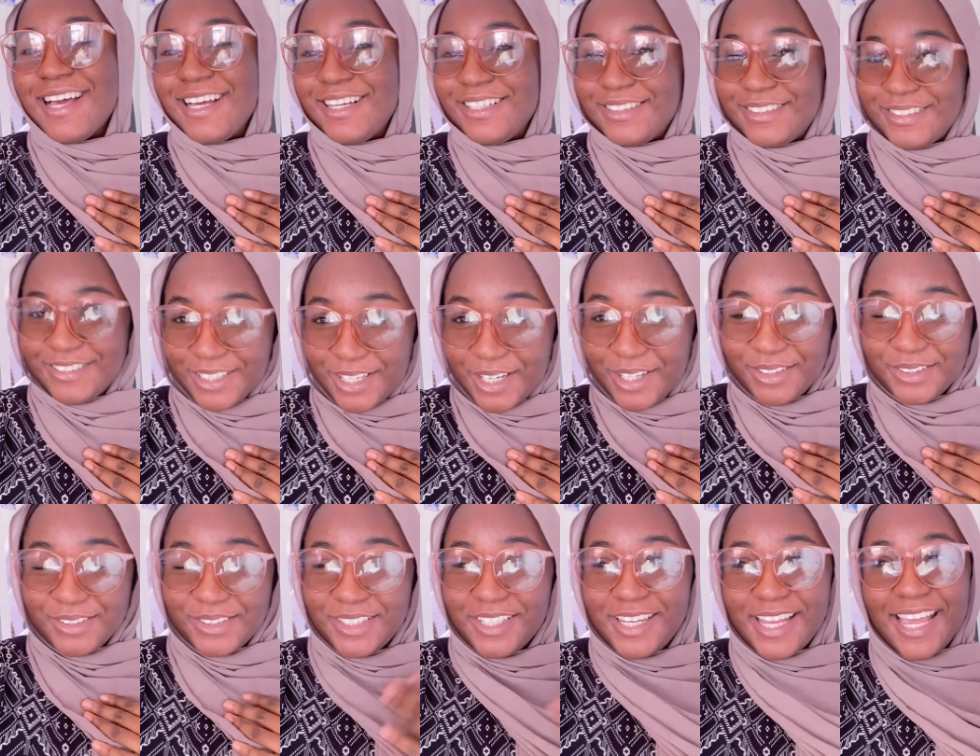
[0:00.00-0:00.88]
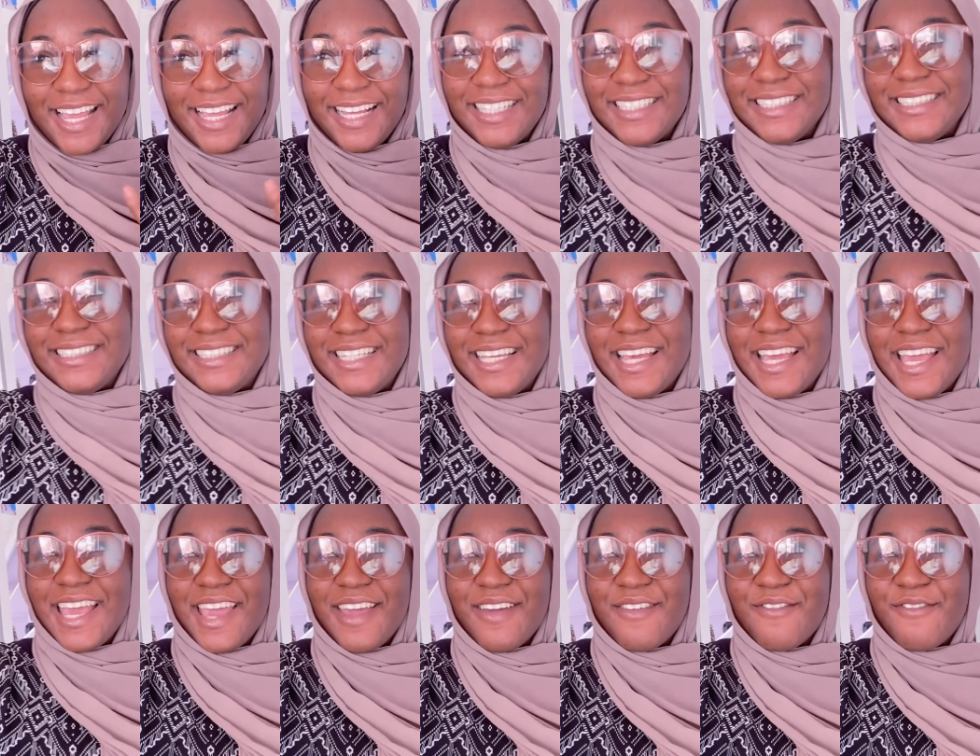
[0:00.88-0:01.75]
So today is
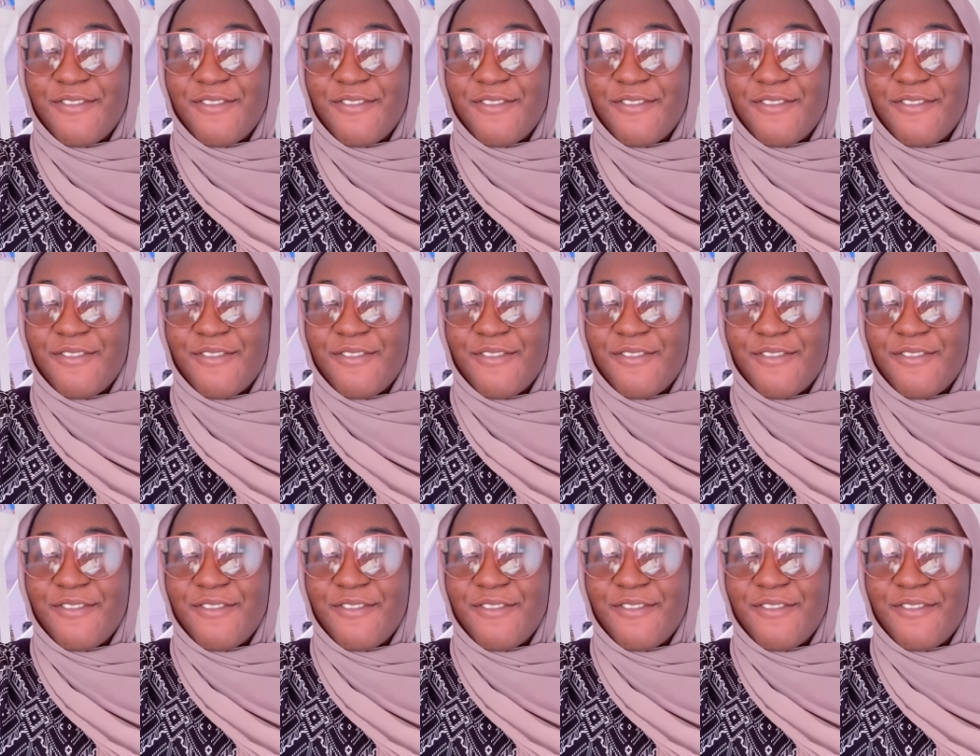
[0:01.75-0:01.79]
a